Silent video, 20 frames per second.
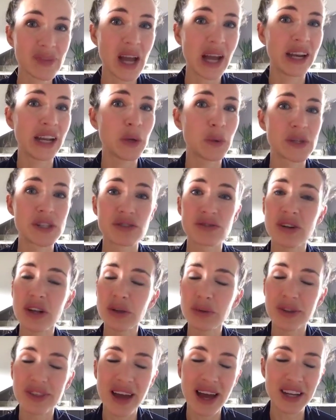And he was
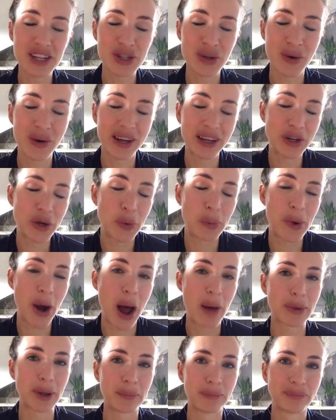thrilled with that toy, no
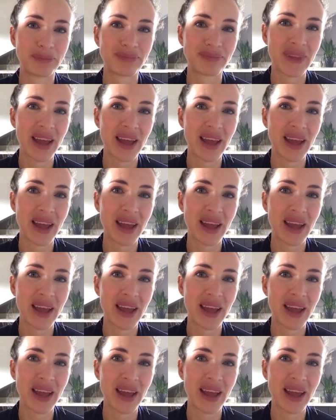problem.